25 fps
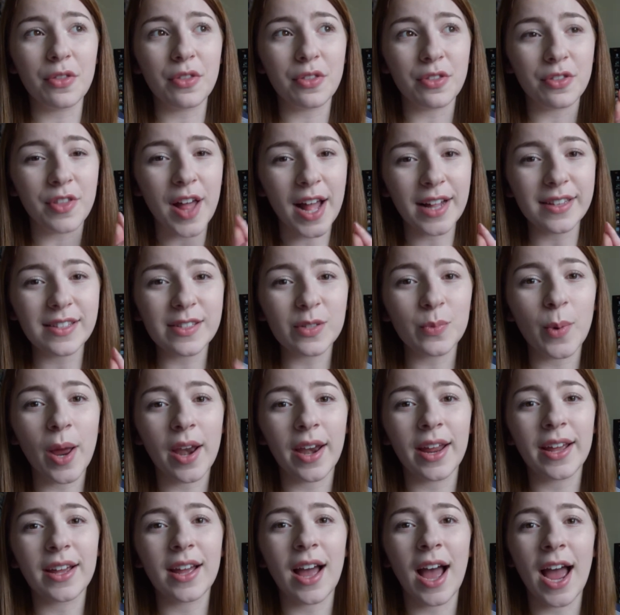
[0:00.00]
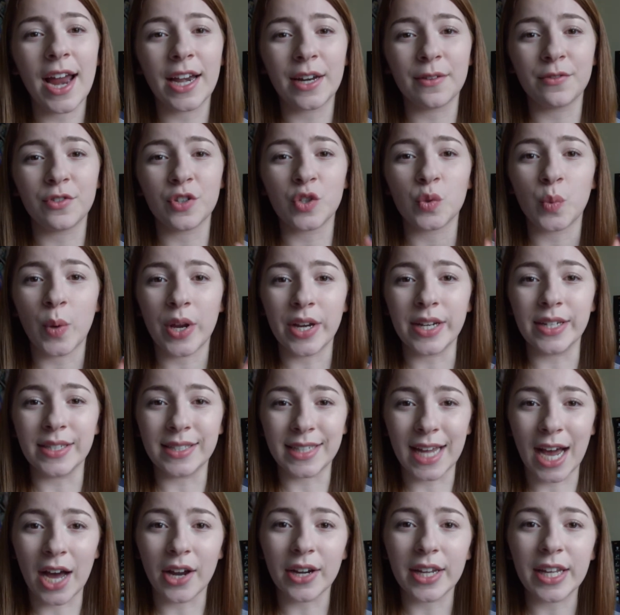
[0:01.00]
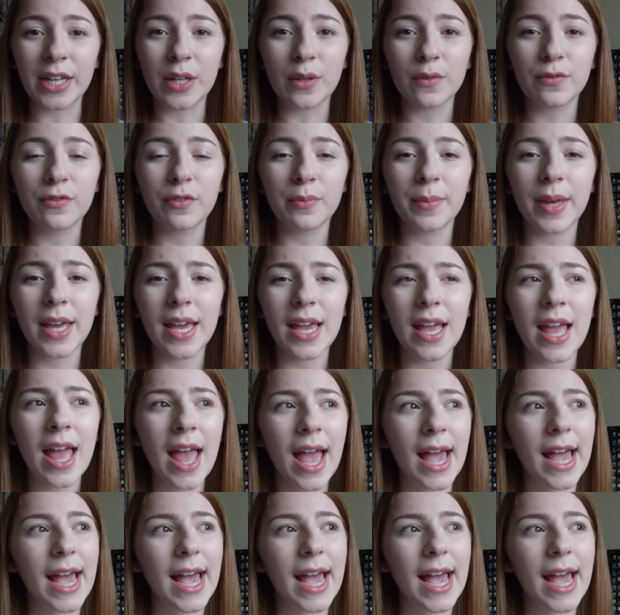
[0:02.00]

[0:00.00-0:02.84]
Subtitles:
That's when it kind of just went downhill for me,